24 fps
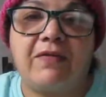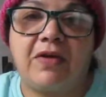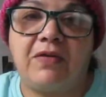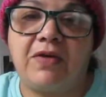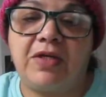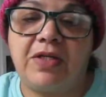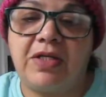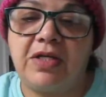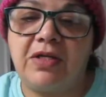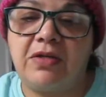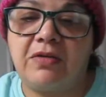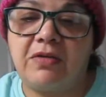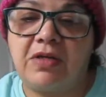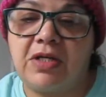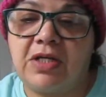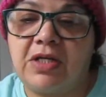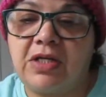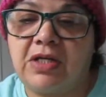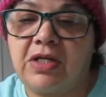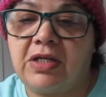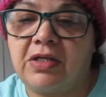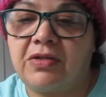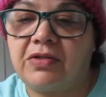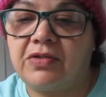everything you
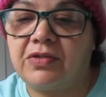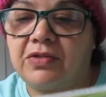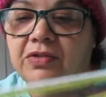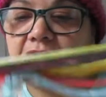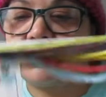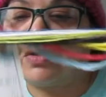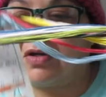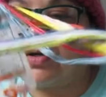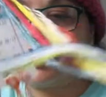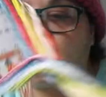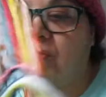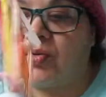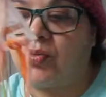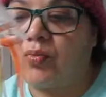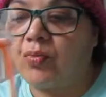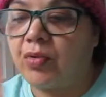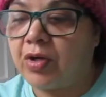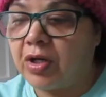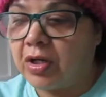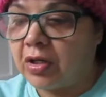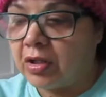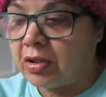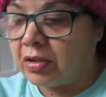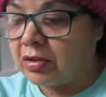need to start your
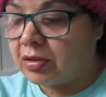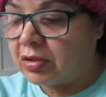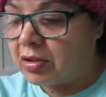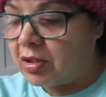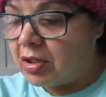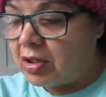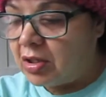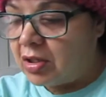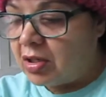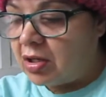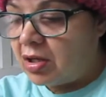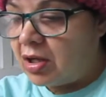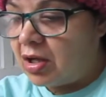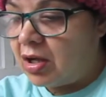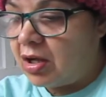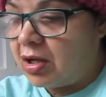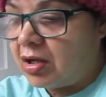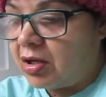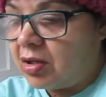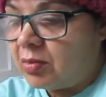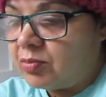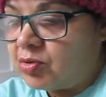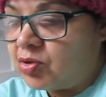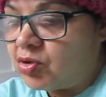work.
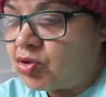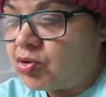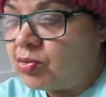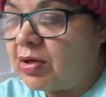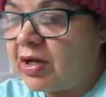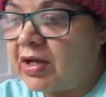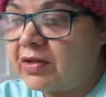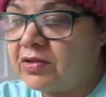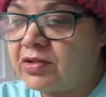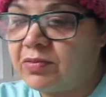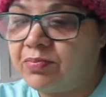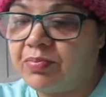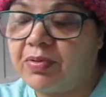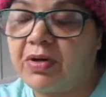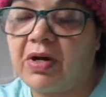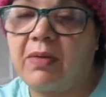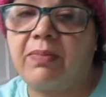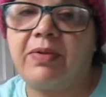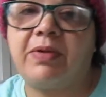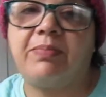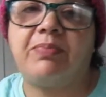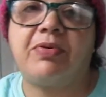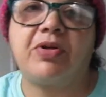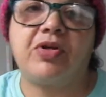You do have to
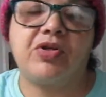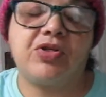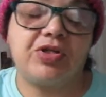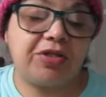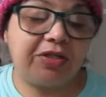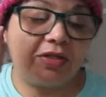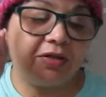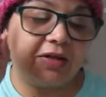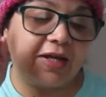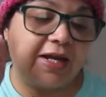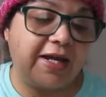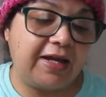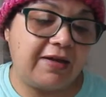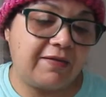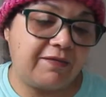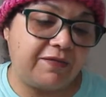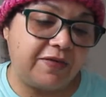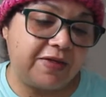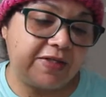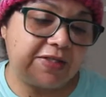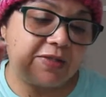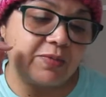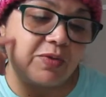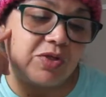probably purchase the
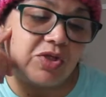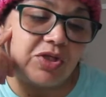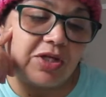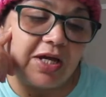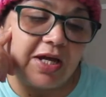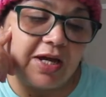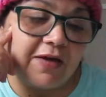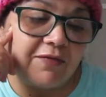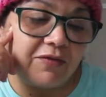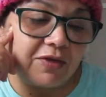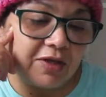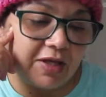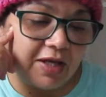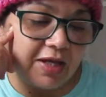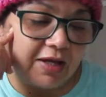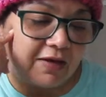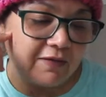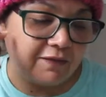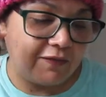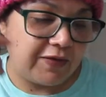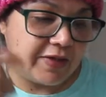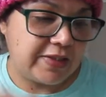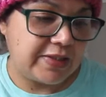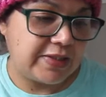canvas, which I have the
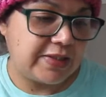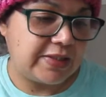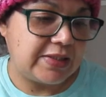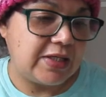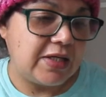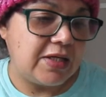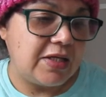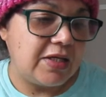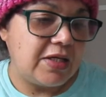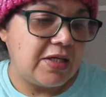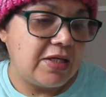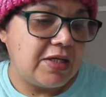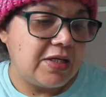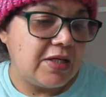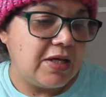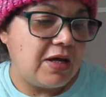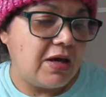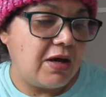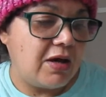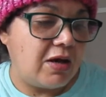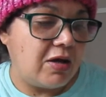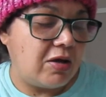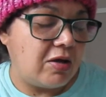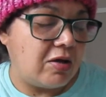canvas
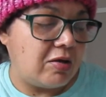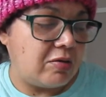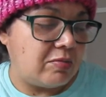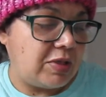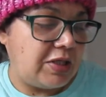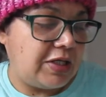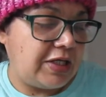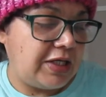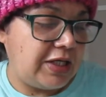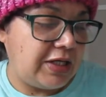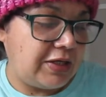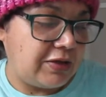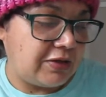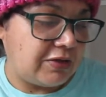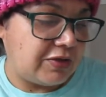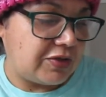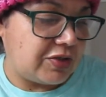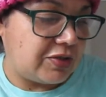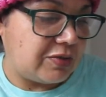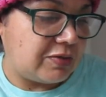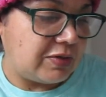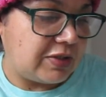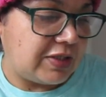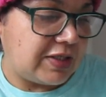here.
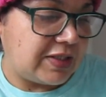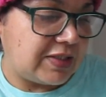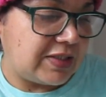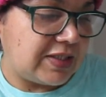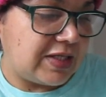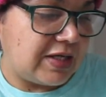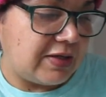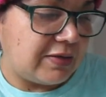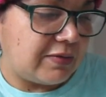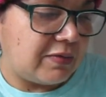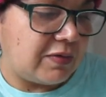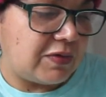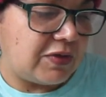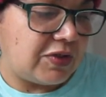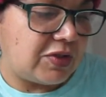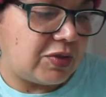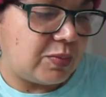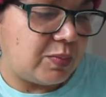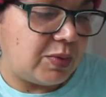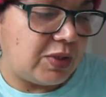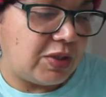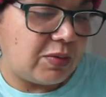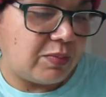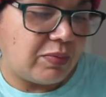So that's not going to
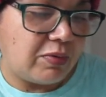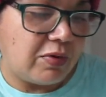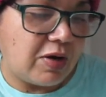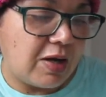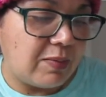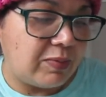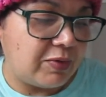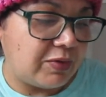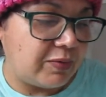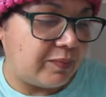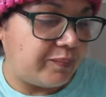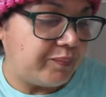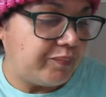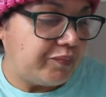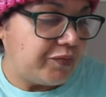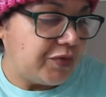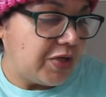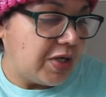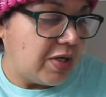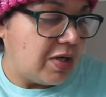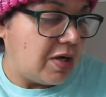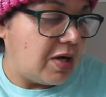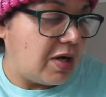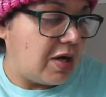be a problem.
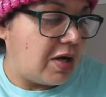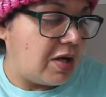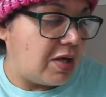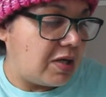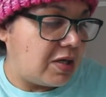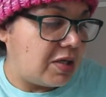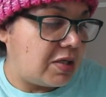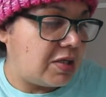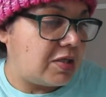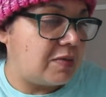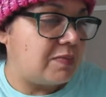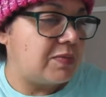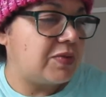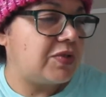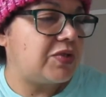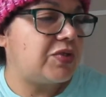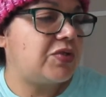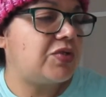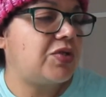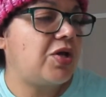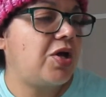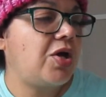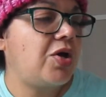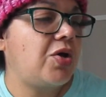
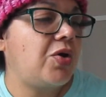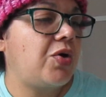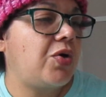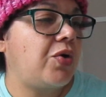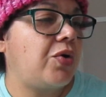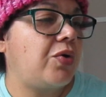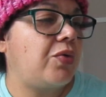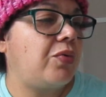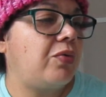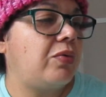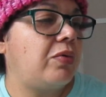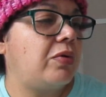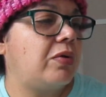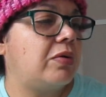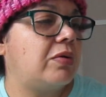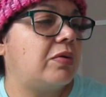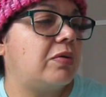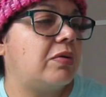So